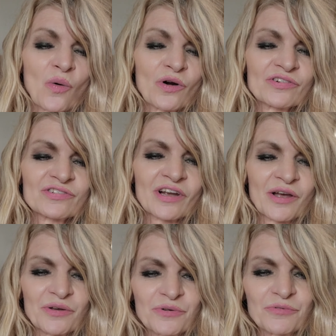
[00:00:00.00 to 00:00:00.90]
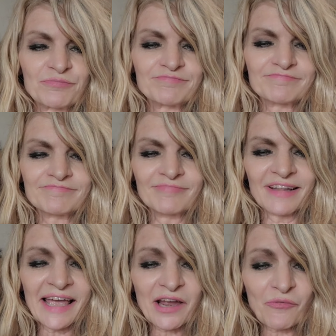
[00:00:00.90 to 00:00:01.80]
horse show
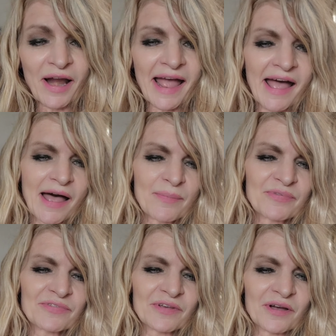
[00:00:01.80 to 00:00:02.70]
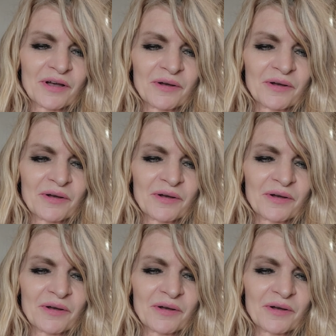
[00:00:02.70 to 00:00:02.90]
leg wraps,